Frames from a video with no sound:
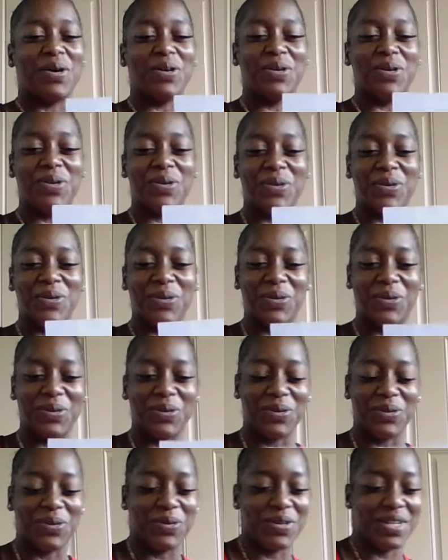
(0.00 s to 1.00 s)

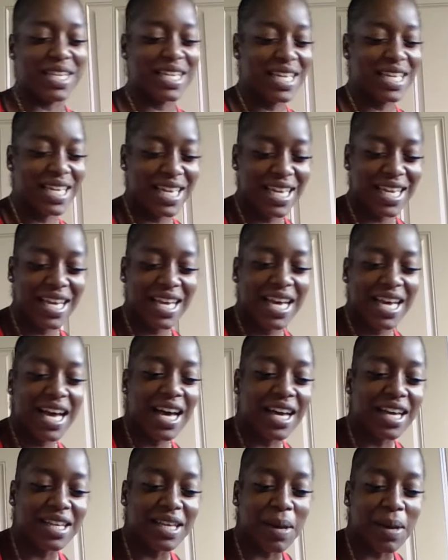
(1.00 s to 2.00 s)
on?
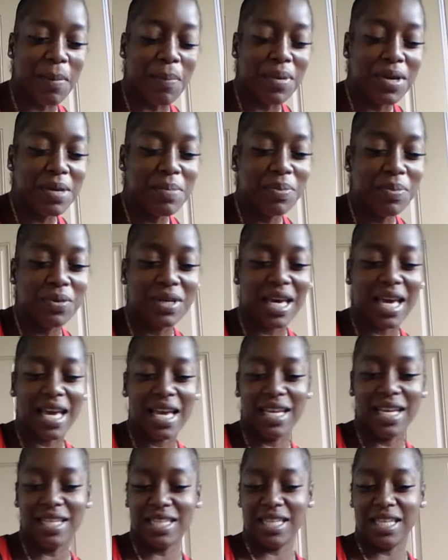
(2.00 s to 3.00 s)
People
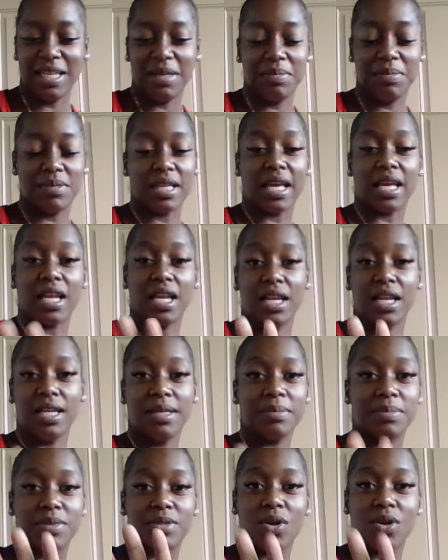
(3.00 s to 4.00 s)
can't keep their
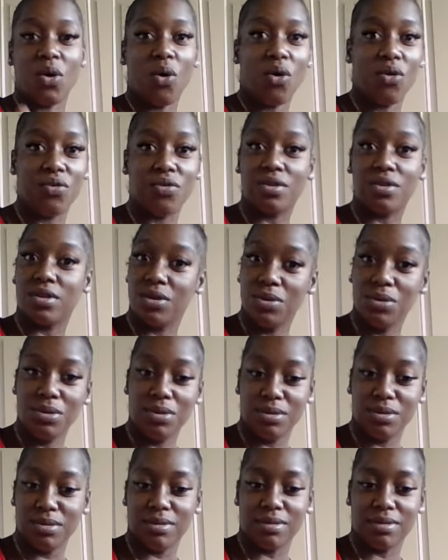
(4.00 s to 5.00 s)
lips off of
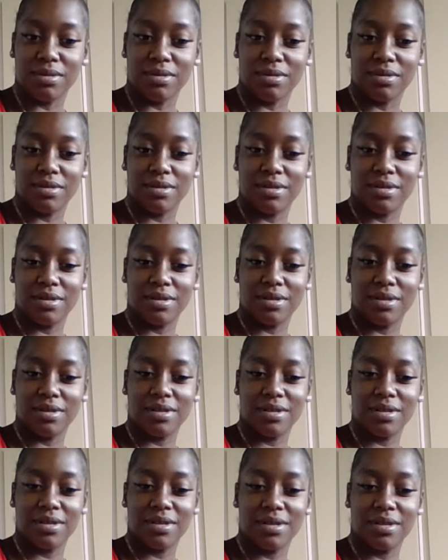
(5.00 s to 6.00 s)
you.
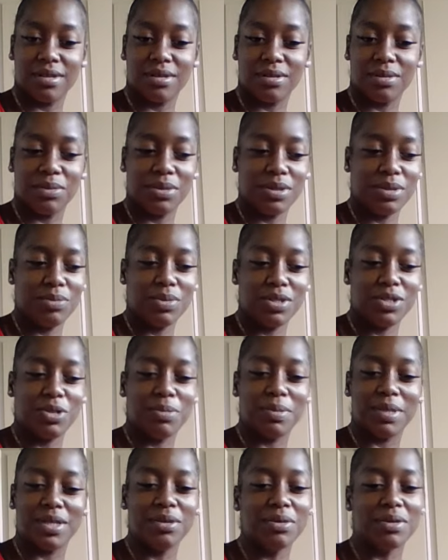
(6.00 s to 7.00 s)
What what
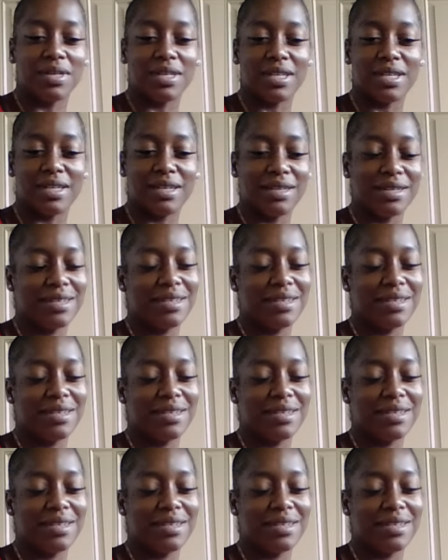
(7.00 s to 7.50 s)
you be doing?